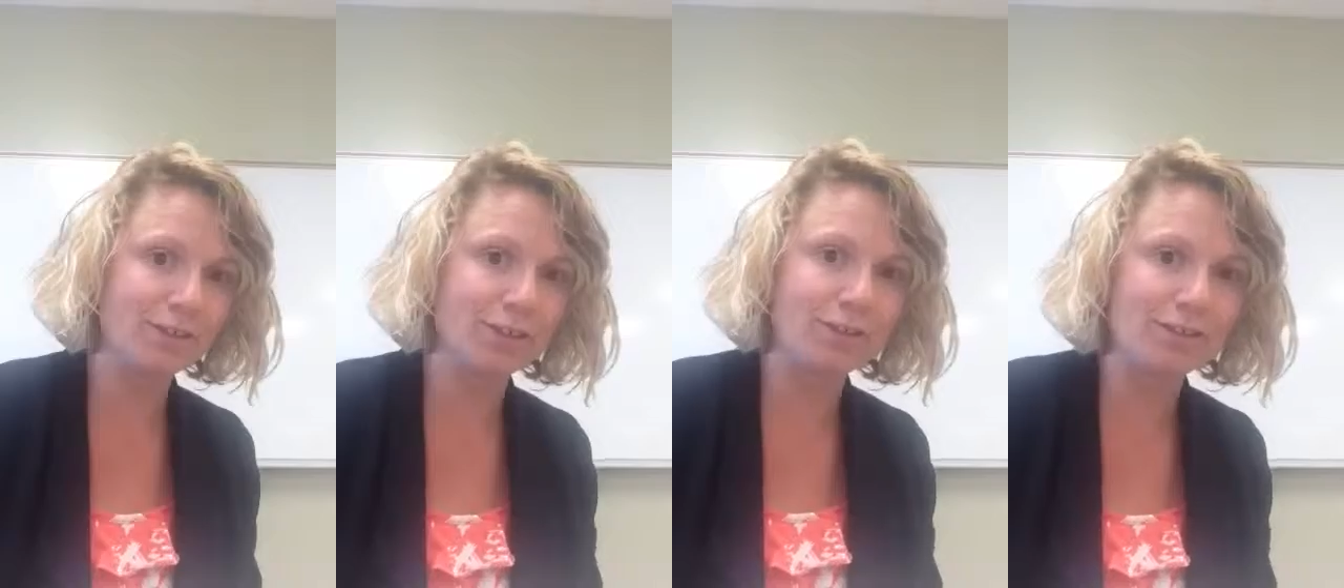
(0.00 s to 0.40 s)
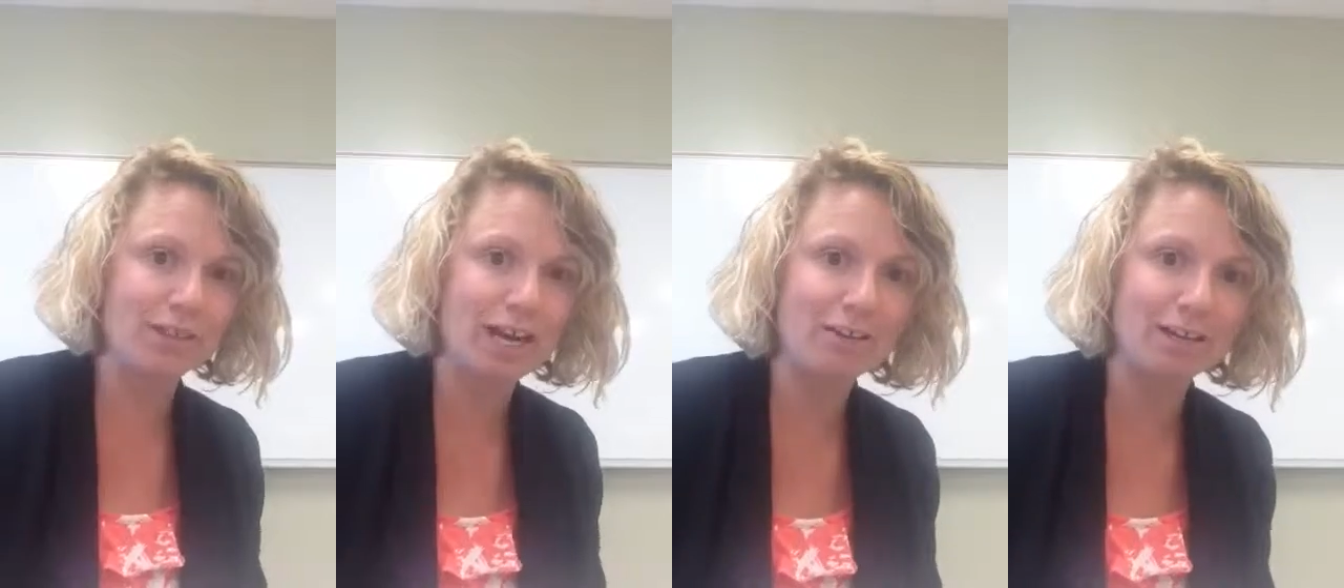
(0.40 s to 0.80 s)
So
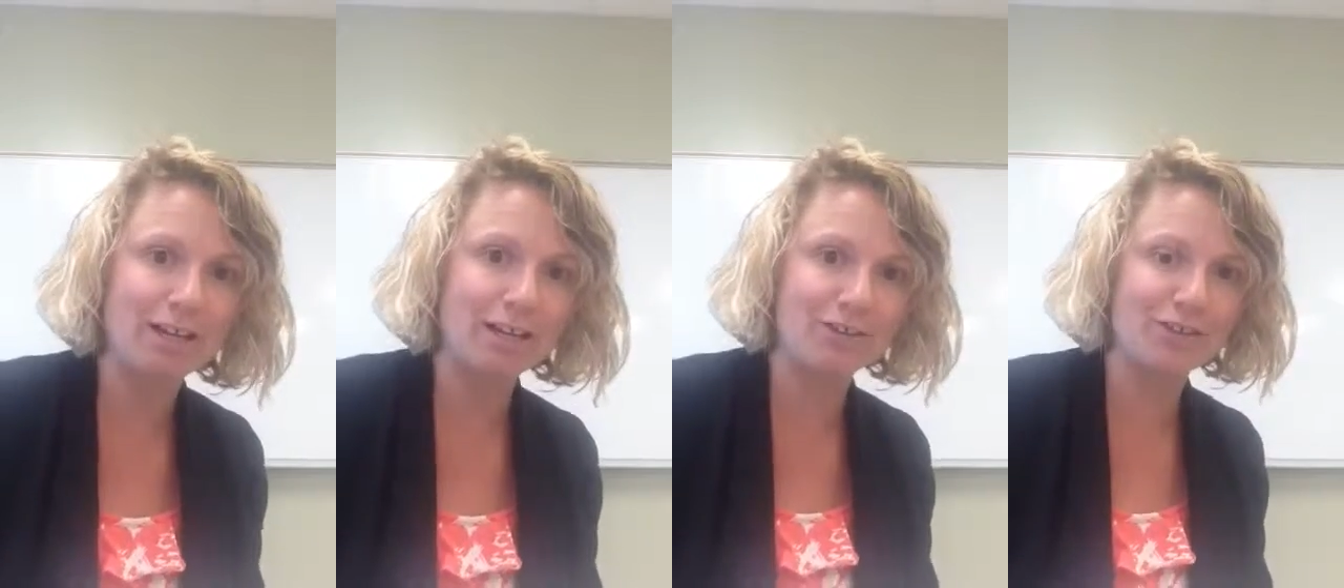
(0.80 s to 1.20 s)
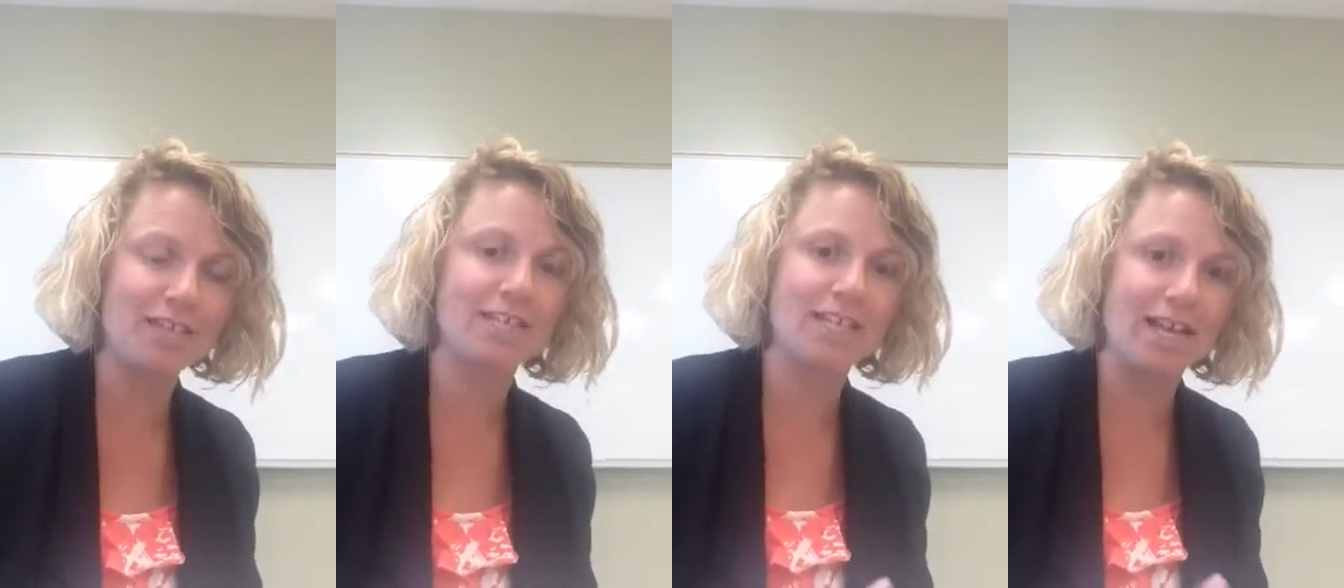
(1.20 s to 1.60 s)
there's an outline
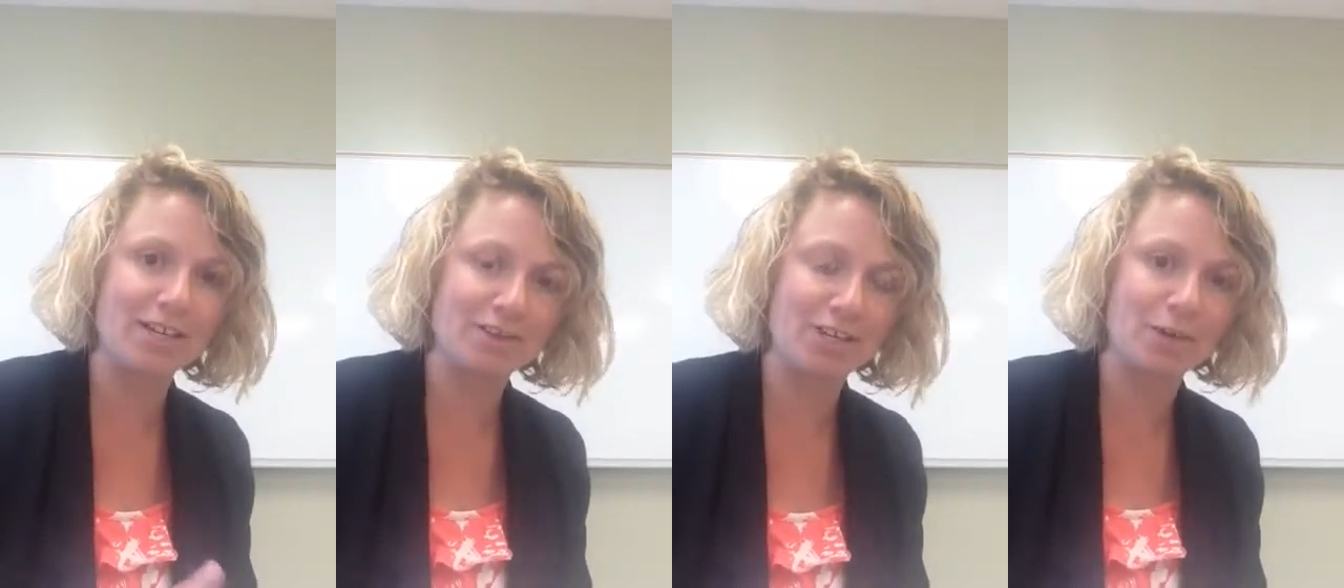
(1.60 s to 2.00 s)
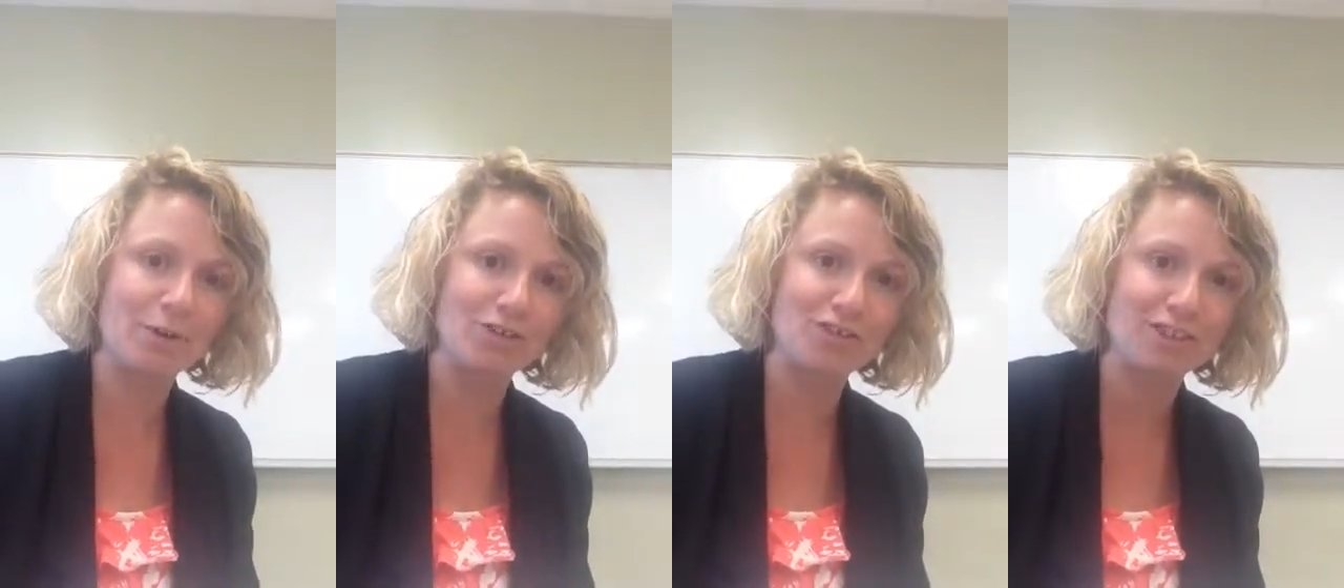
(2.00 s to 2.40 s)
exercise that asks you that
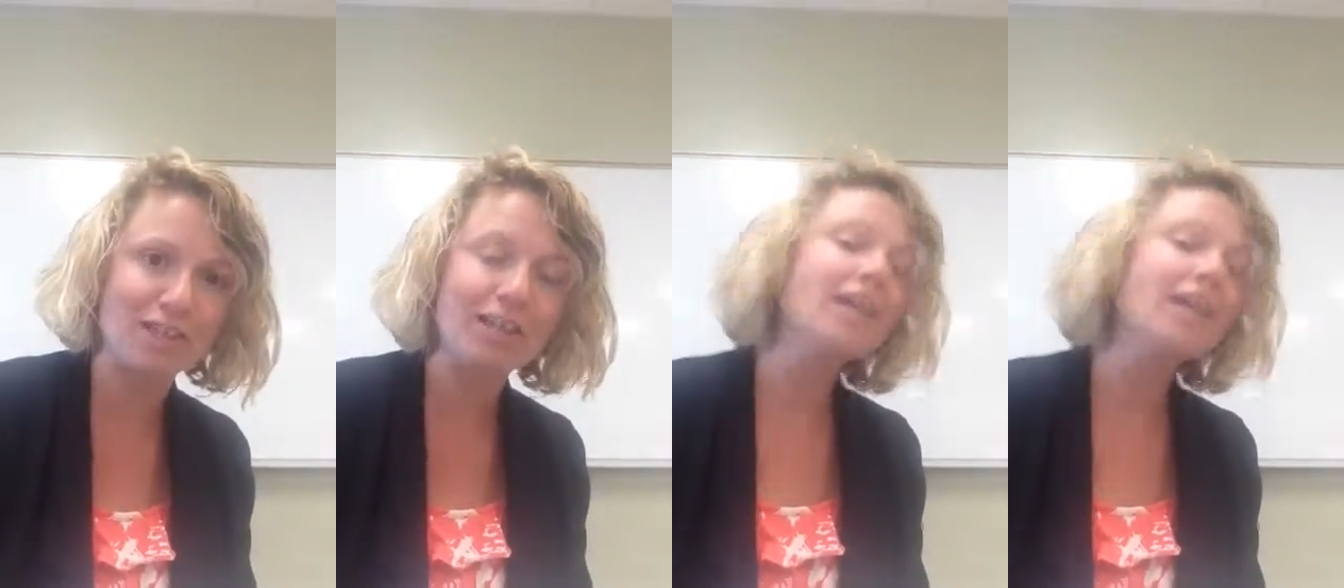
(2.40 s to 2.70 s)
question.